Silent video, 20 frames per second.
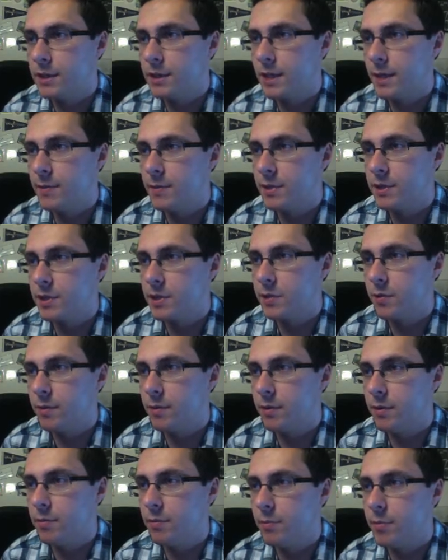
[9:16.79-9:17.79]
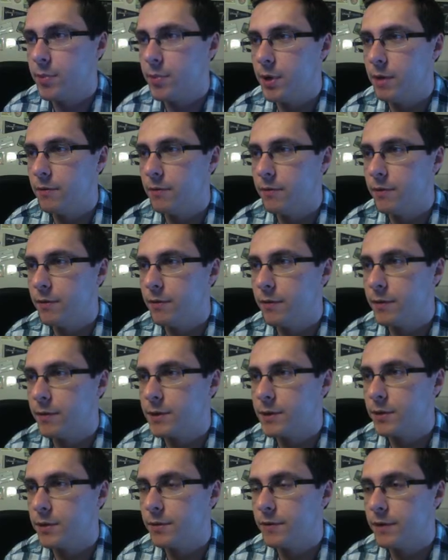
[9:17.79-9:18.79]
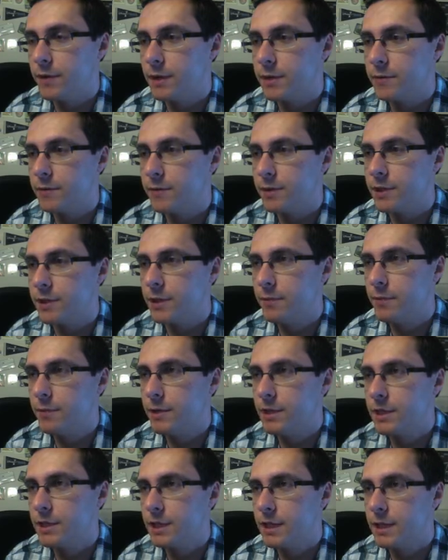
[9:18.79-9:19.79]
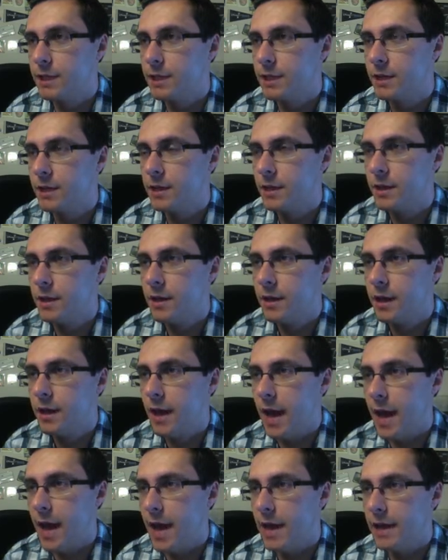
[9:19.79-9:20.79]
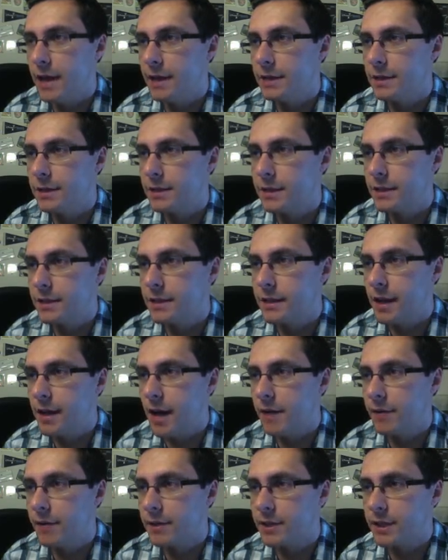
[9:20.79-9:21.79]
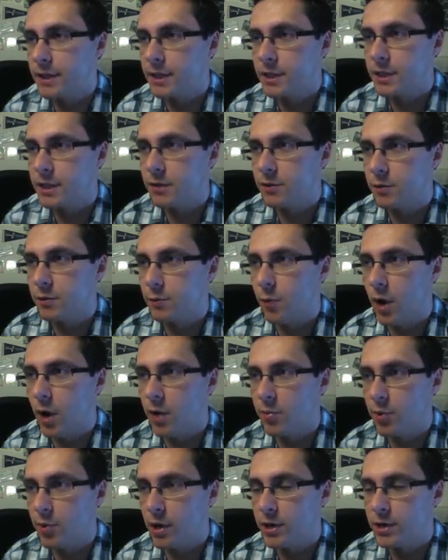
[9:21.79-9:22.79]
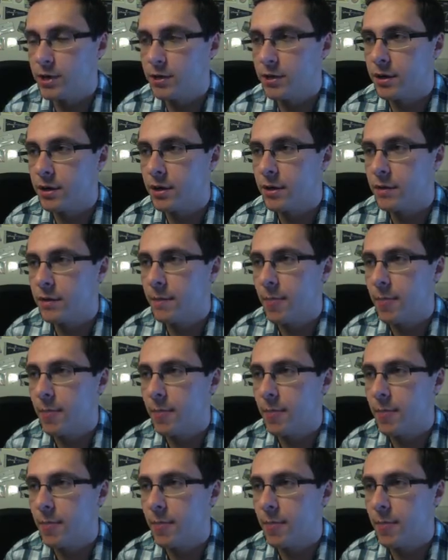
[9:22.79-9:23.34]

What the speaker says: I've been swimming above the surface for some reason, and obviously this deals with water pressure.